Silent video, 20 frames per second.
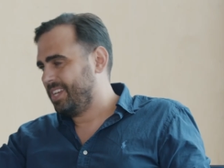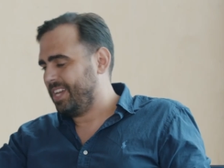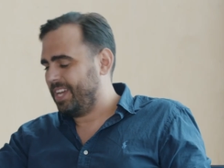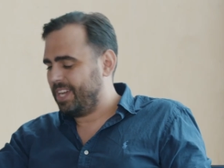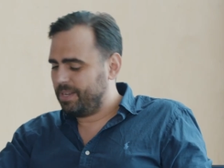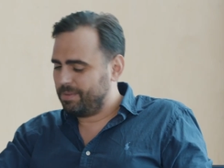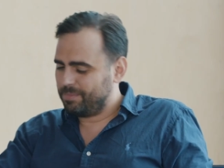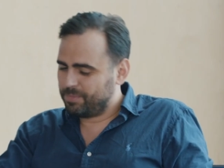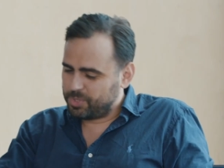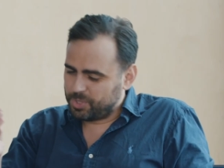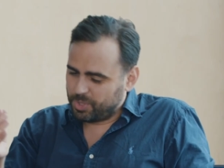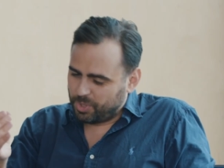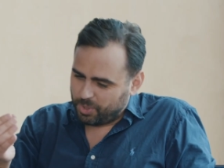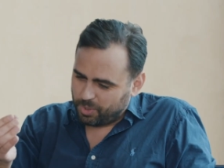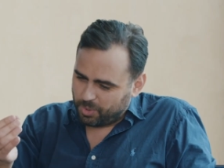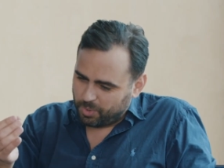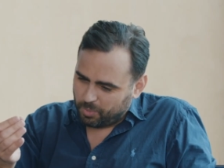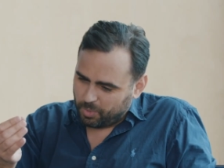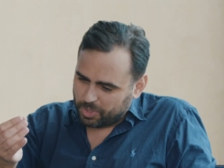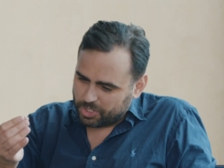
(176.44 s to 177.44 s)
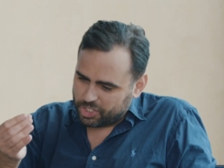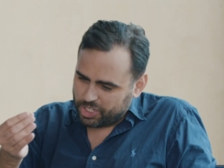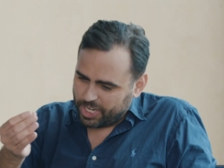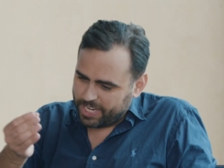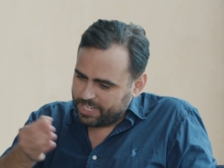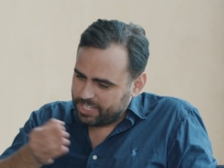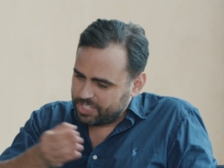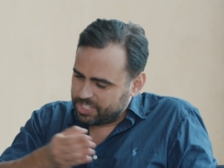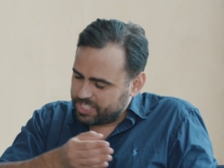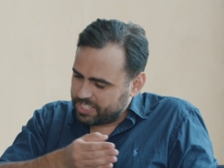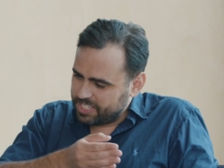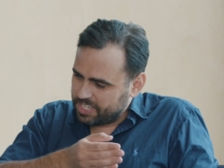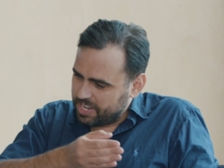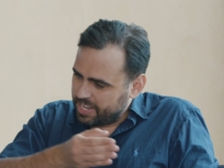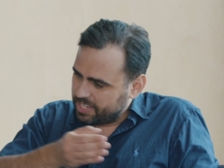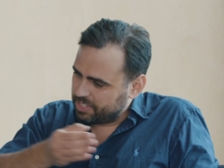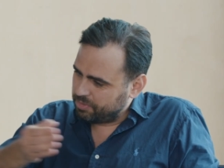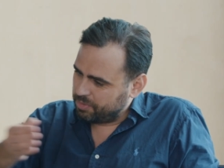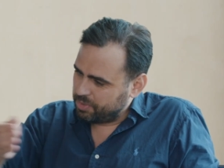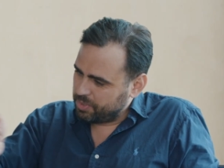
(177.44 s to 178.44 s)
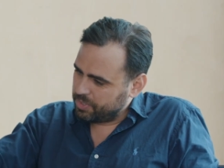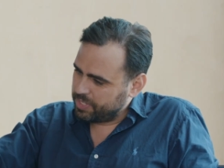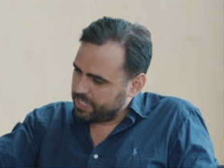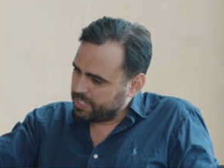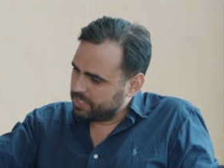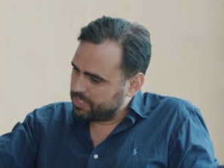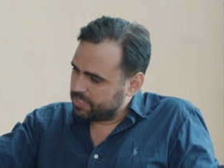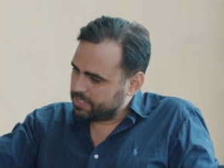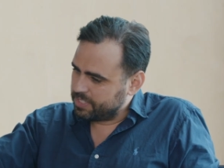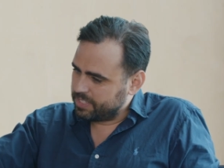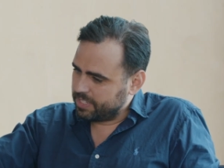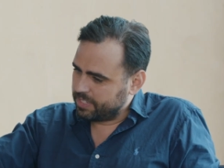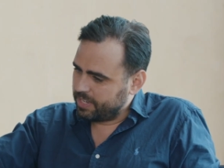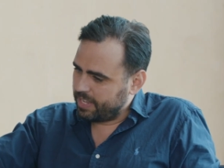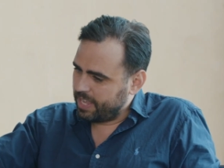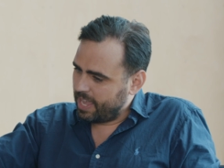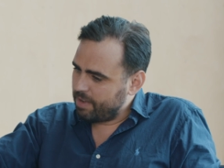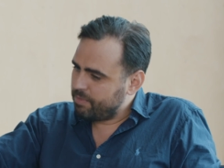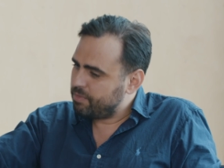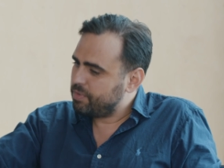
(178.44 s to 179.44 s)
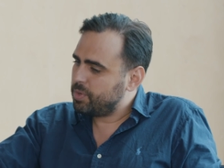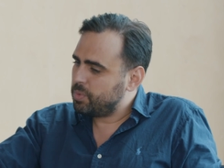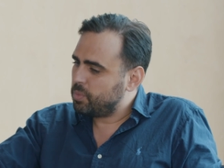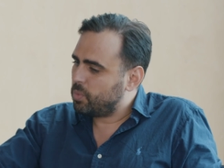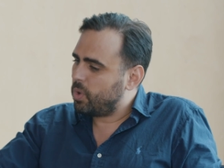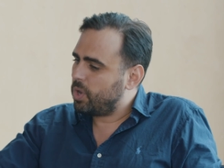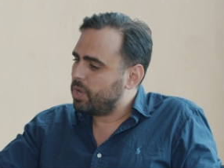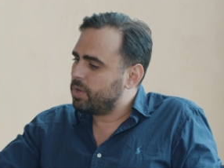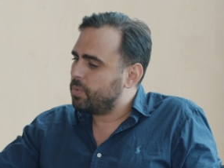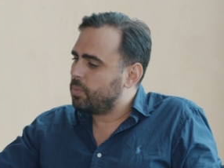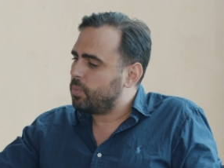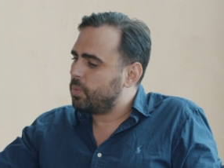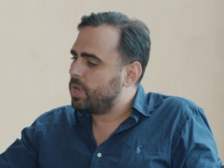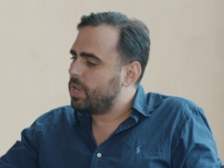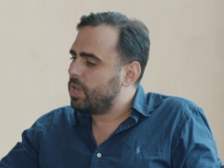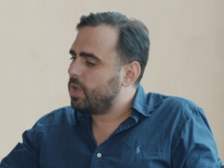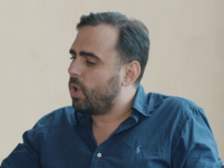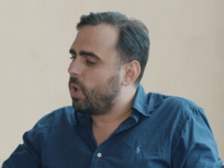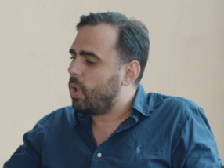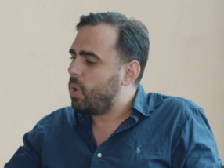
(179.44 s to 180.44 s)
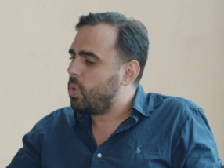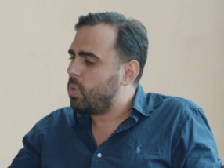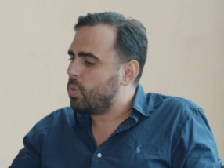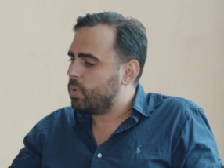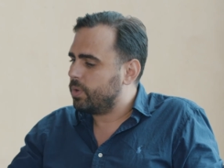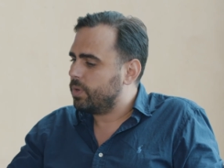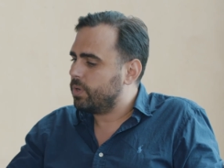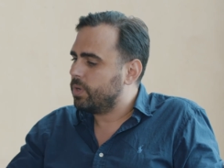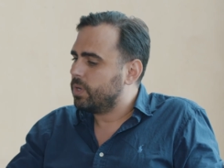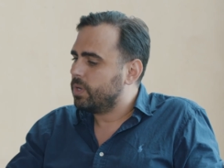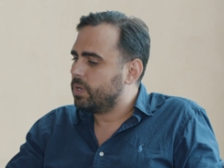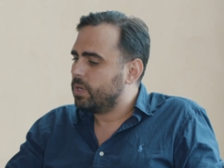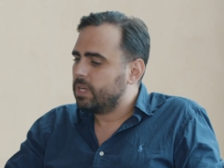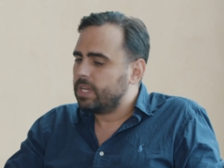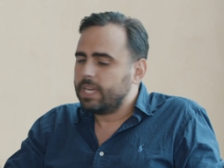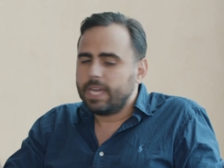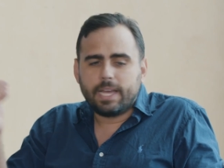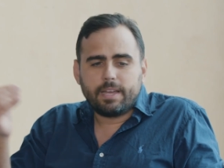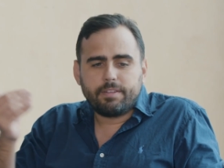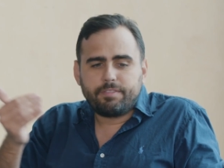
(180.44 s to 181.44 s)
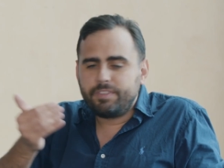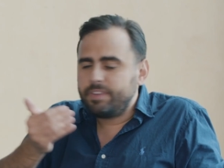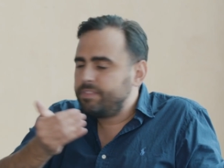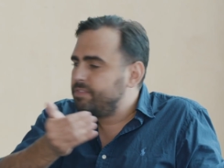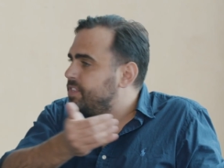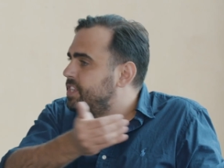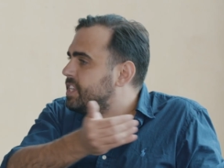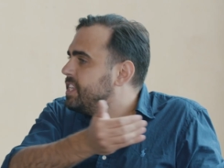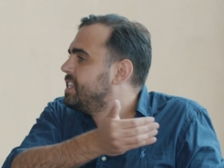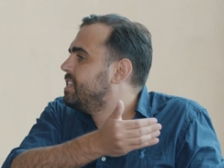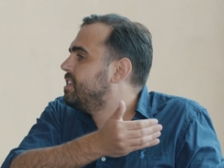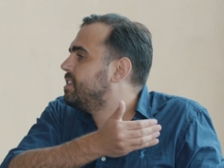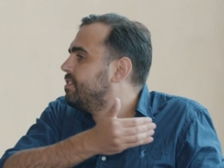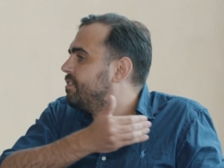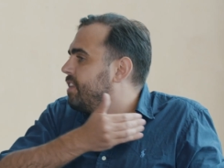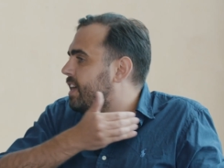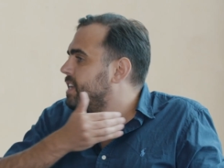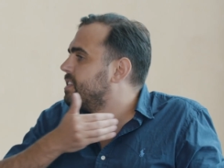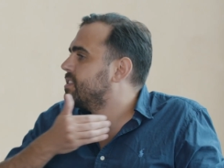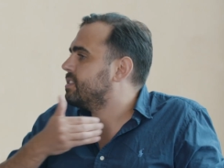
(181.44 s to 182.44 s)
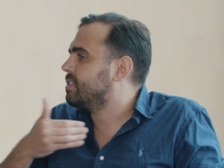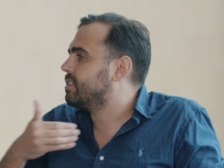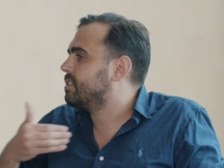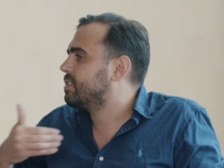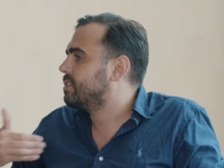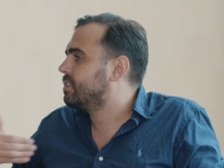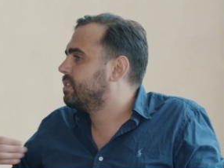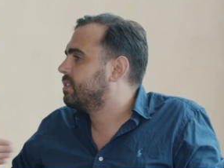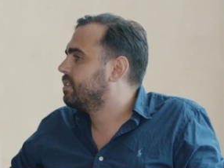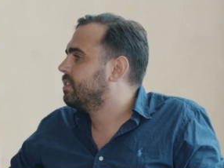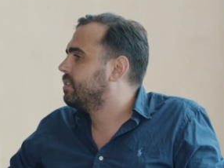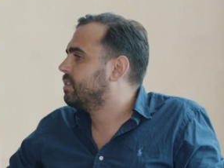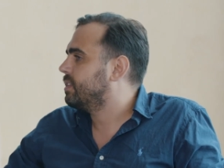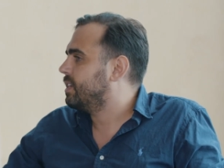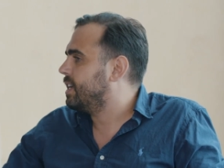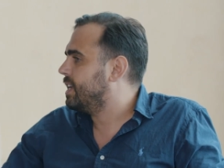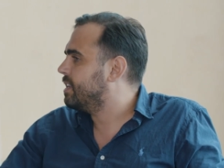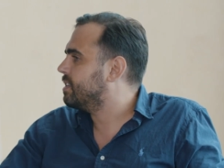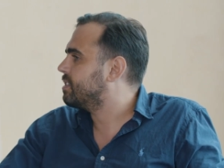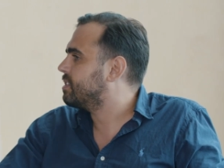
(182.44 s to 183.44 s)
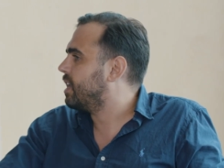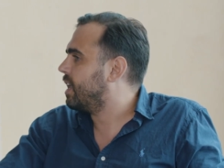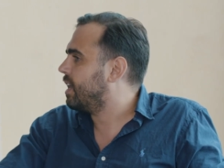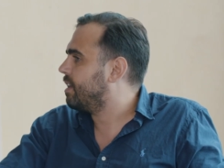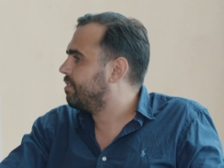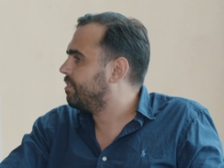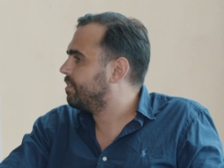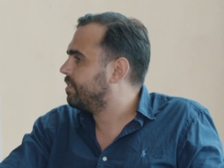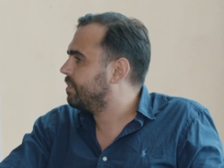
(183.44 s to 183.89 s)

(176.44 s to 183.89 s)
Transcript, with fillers: -hmm. um, so what changes in the next few years is that everyone will own uh, 15 devices mm-hmm. in his life,